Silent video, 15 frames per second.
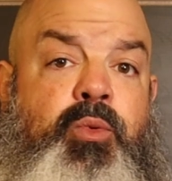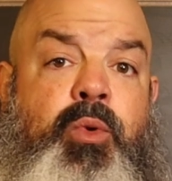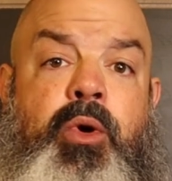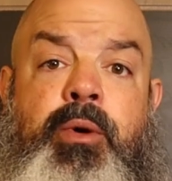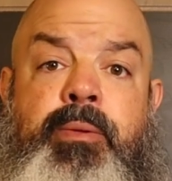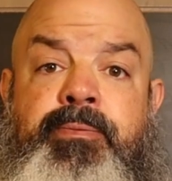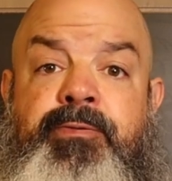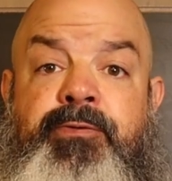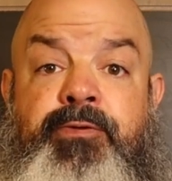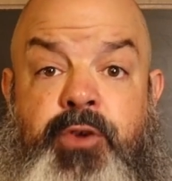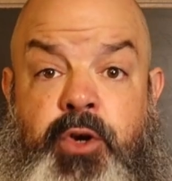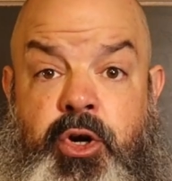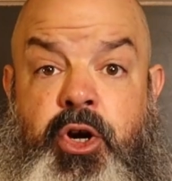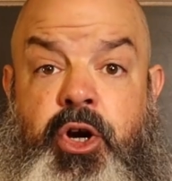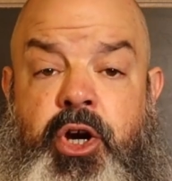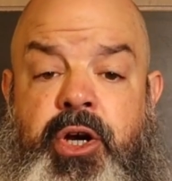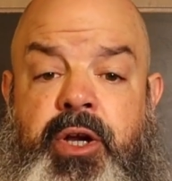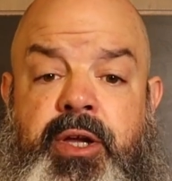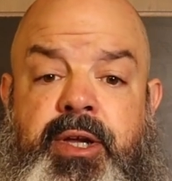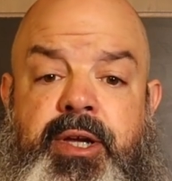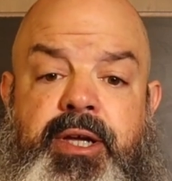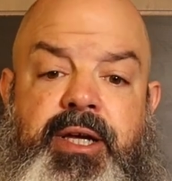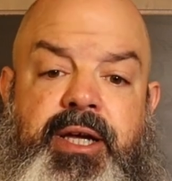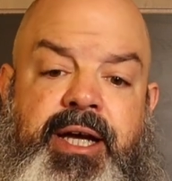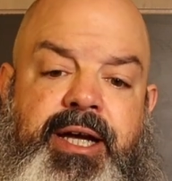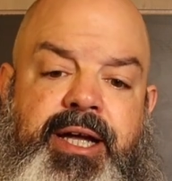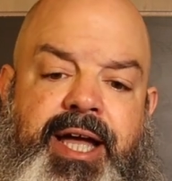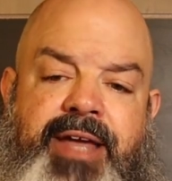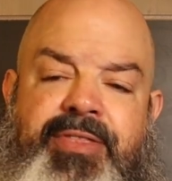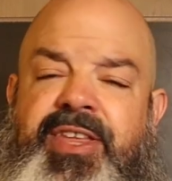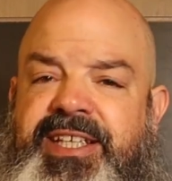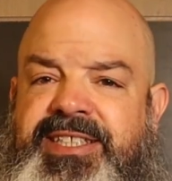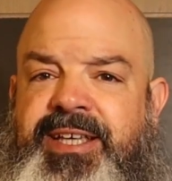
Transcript: warm for her. I think